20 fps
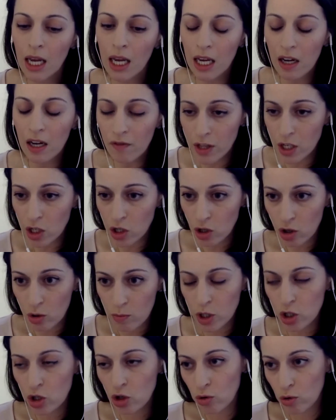If the tube
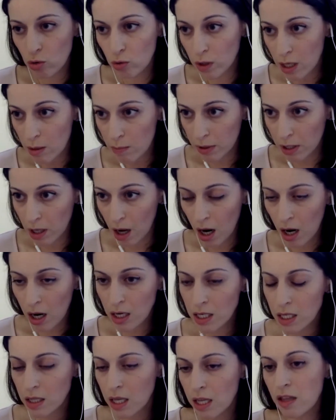is truly
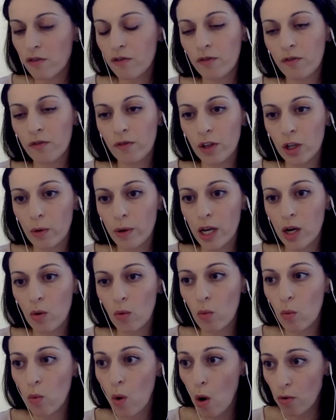blocked, then the fluid
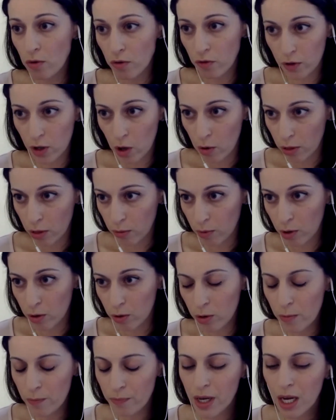won't flow
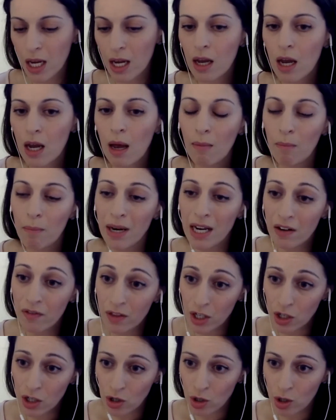through. But if
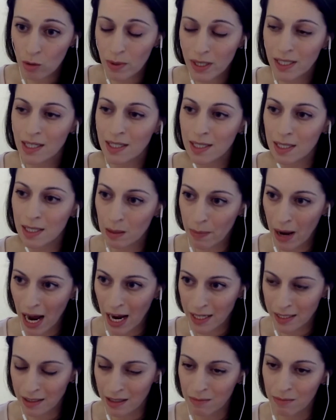the tube is in
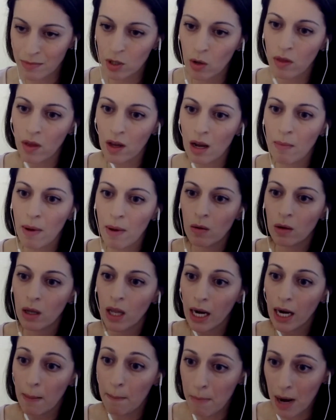spasm, so think about
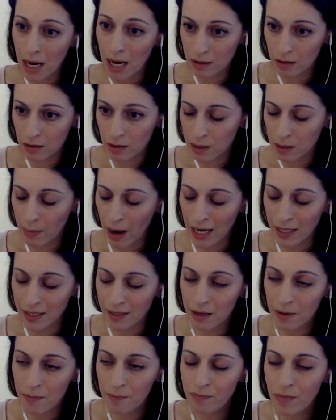like a muscle
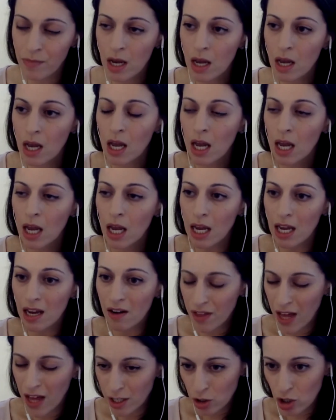spasm, if
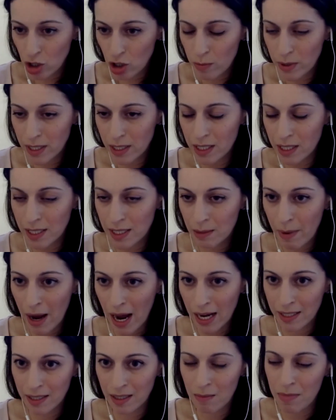that tube is in
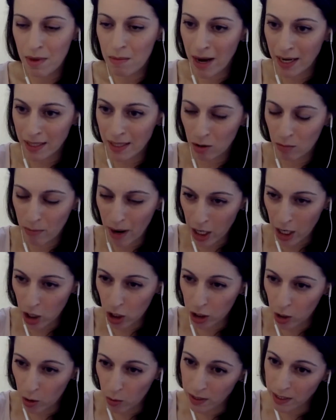spasm, the muscle might
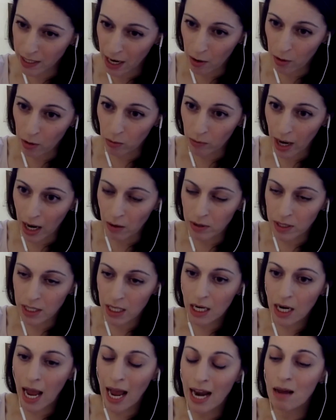close down around
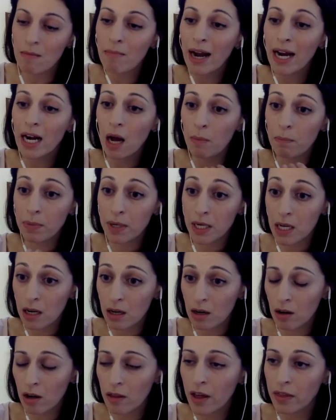it, and it might
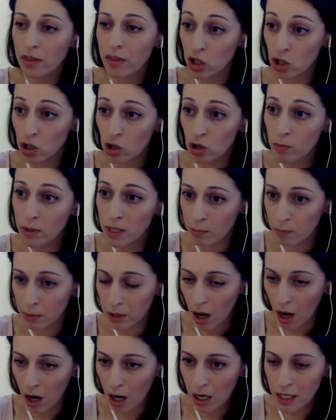appear that the tube is
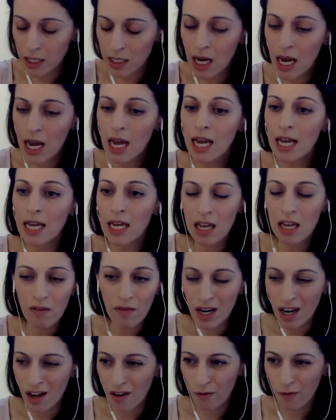blocked,
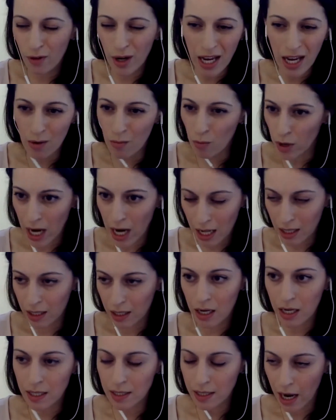even if in
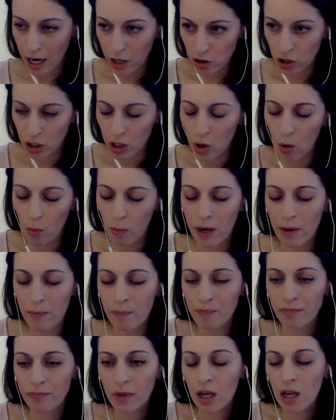reality it's actually open.
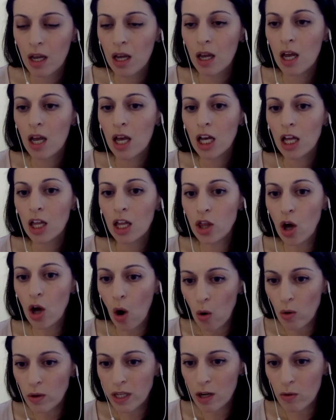The
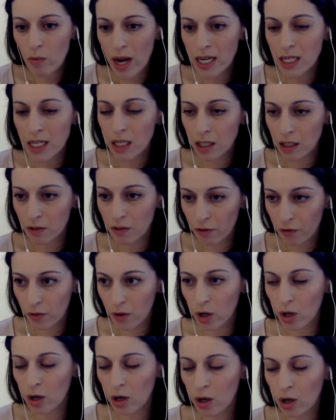only way to
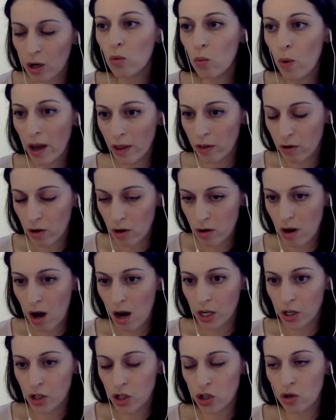confirm whether or not
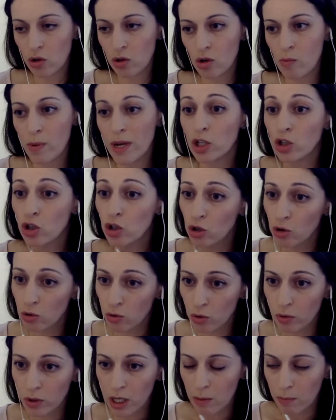a tube is
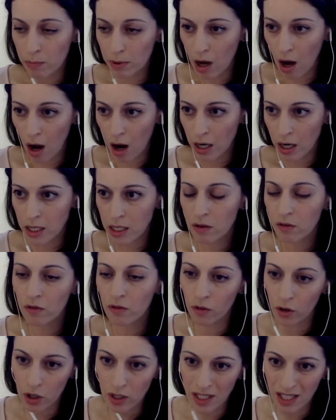truly blocked
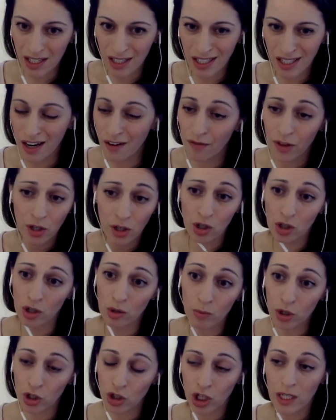versus if the tube
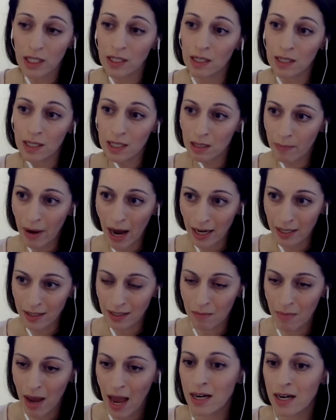was just in
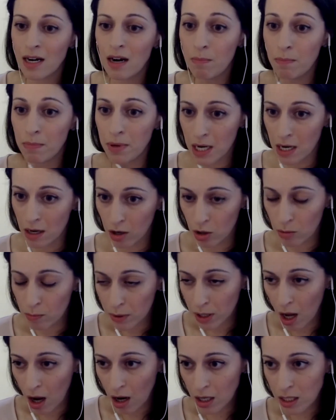spasm and it appeared
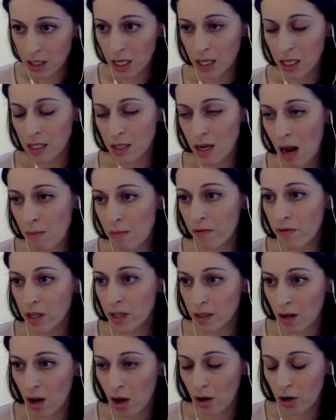blocked at the time of the
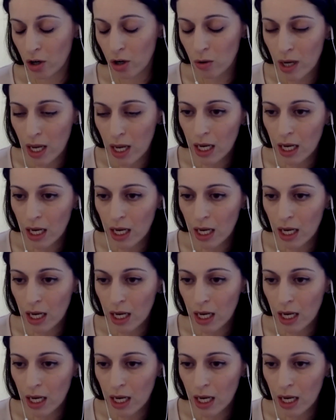sono